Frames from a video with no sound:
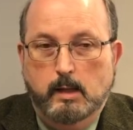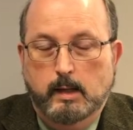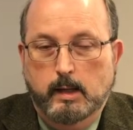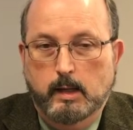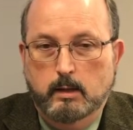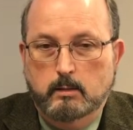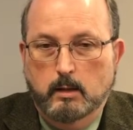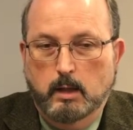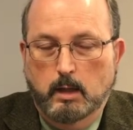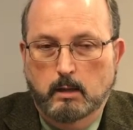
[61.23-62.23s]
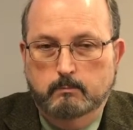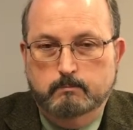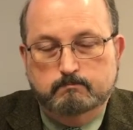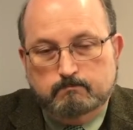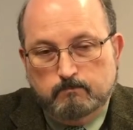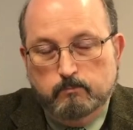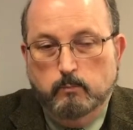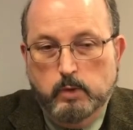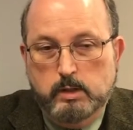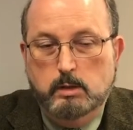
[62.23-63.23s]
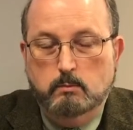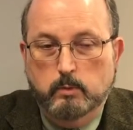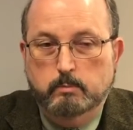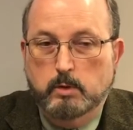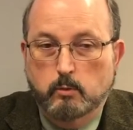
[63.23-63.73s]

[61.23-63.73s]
And we've been